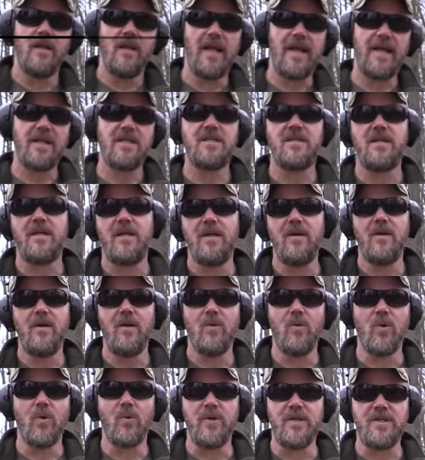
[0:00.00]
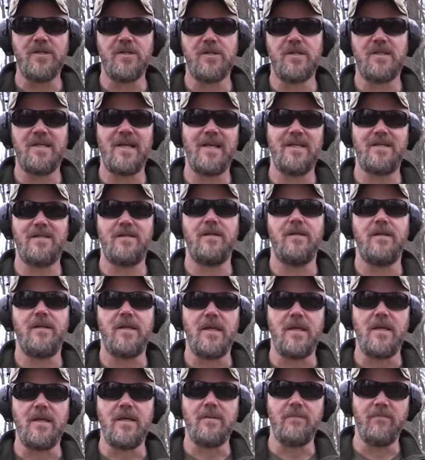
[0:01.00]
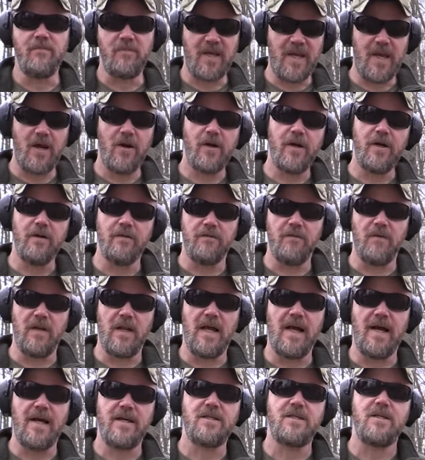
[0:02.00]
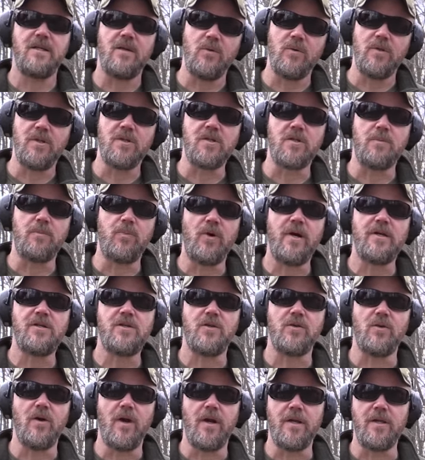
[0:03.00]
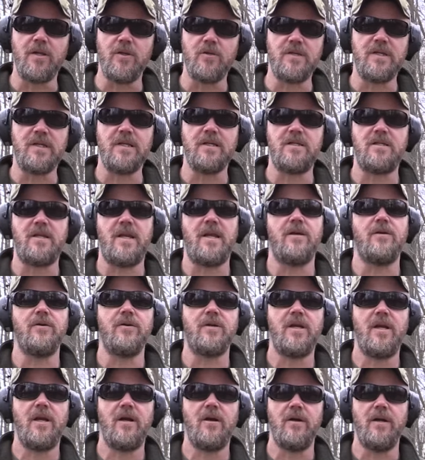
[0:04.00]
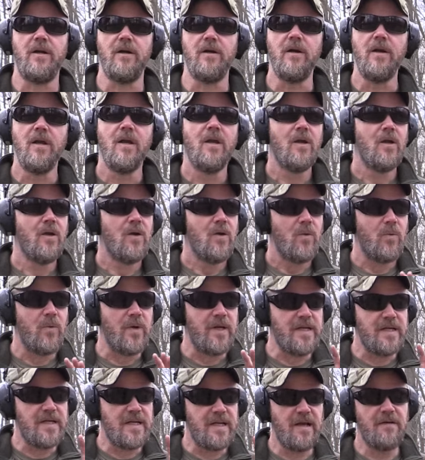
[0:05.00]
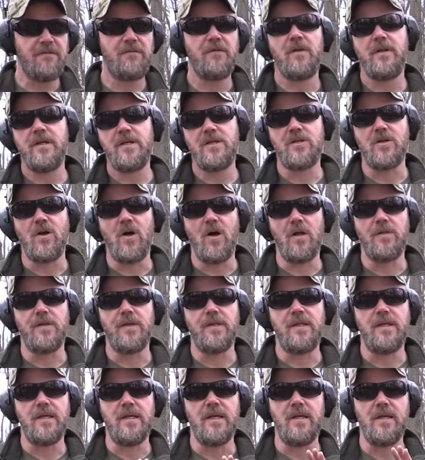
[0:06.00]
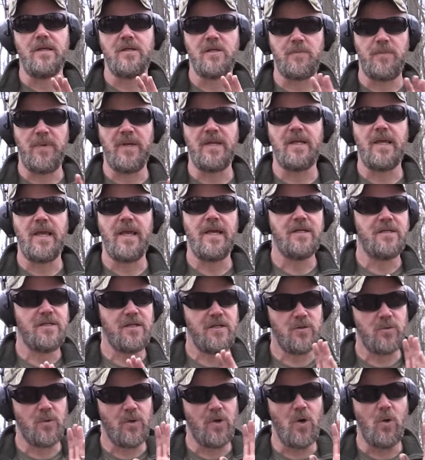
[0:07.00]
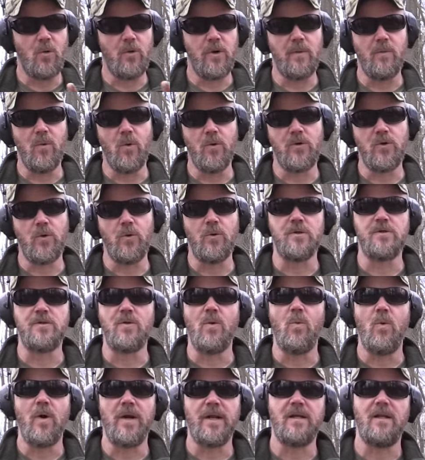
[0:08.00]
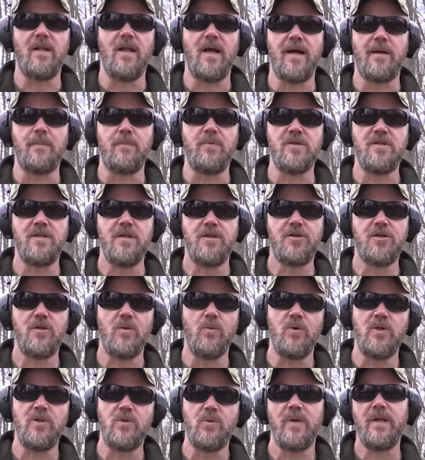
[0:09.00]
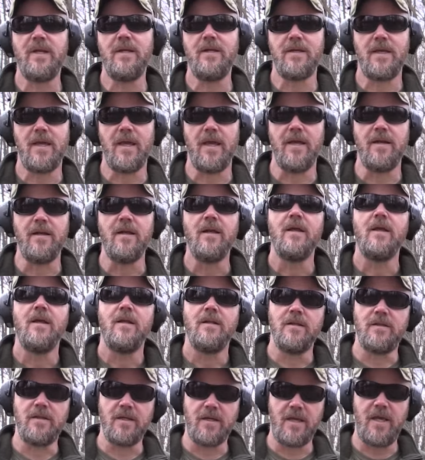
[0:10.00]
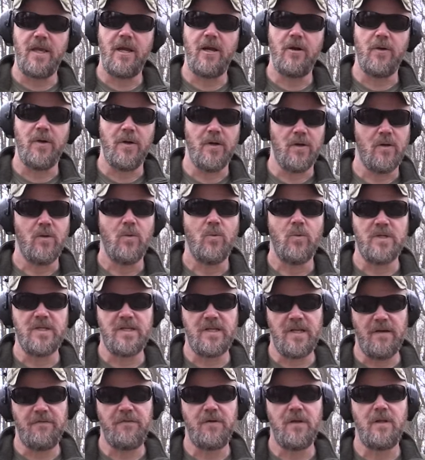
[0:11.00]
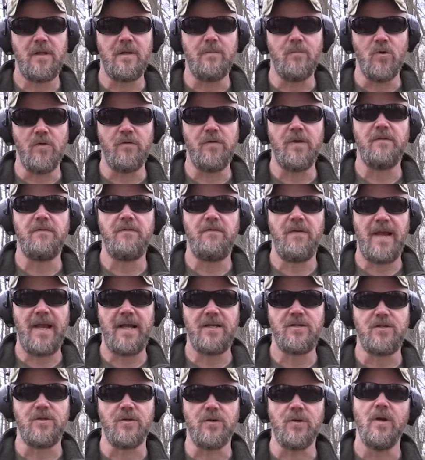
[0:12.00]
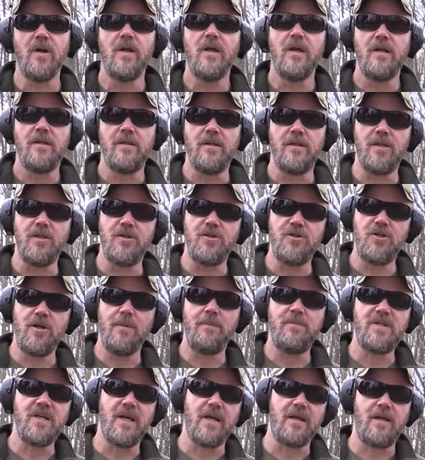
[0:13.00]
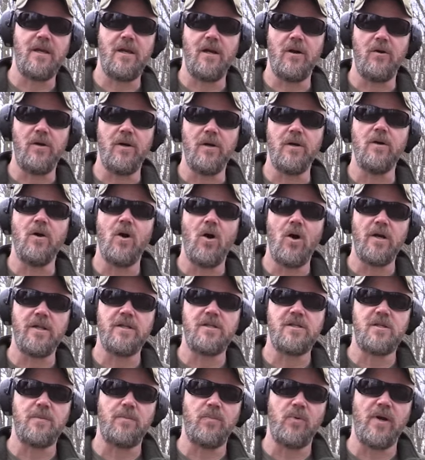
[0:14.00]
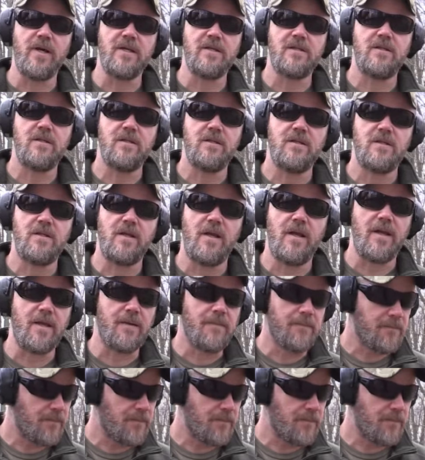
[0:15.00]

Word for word: the last scene where we just tested the carrier velocity with the suppressor on it using a standard carrier, we definitely saw that the spent casings were going more towards the 1 o'clock position, which would indicate that the carrier was definitely moving faster than the Gemtech carrier on its suppressed setting.